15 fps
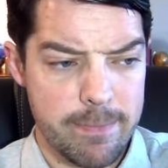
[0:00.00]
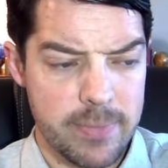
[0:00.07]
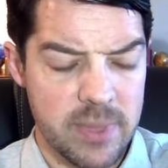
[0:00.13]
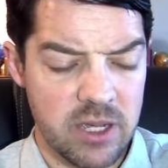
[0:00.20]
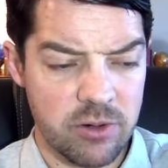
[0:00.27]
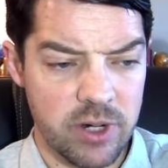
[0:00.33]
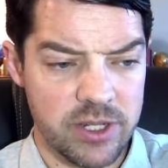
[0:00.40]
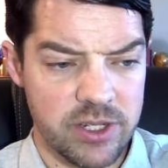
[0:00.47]

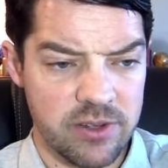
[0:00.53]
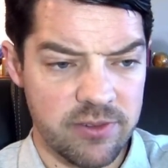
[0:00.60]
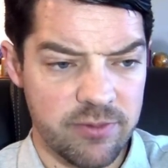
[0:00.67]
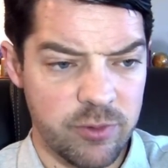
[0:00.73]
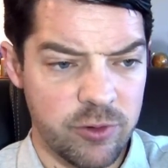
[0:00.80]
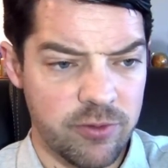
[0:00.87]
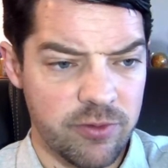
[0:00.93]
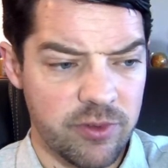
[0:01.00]
Aggressive
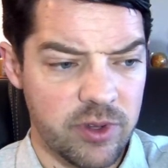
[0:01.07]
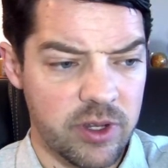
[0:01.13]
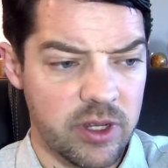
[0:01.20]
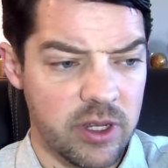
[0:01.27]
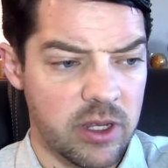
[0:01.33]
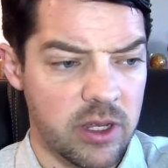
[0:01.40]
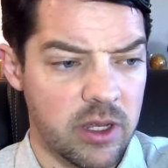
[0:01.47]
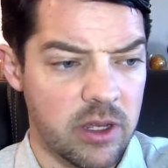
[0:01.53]
move.
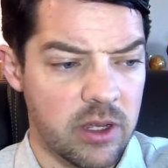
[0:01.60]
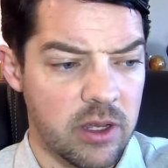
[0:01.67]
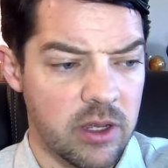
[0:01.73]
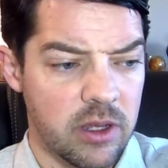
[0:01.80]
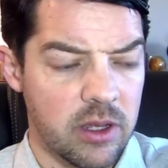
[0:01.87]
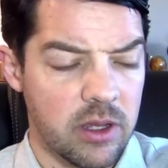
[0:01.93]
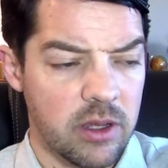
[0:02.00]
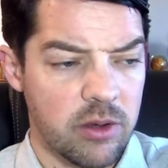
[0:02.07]

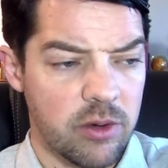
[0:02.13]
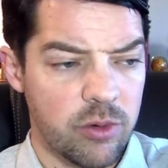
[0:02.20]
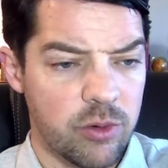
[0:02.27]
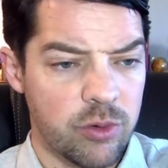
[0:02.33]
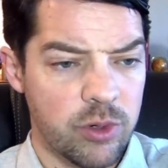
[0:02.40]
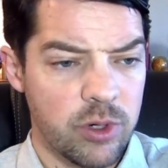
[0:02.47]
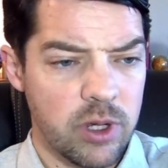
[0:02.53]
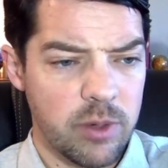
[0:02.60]

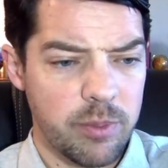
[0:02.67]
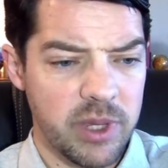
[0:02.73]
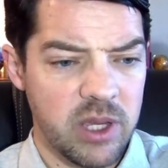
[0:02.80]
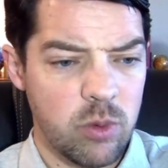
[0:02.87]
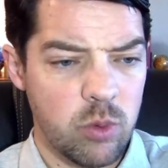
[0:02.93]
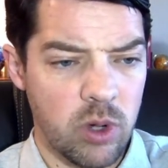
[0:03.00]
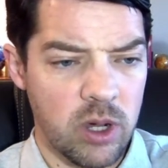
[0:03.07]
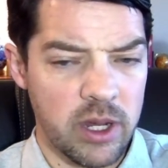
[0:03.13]
Rook
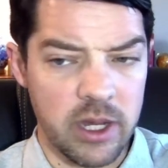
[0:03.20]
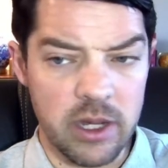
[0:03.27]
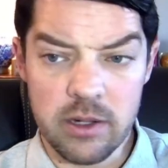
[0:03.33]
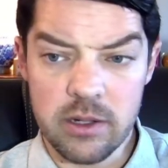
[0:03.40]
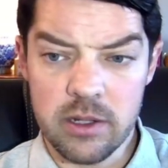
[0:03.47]
b1.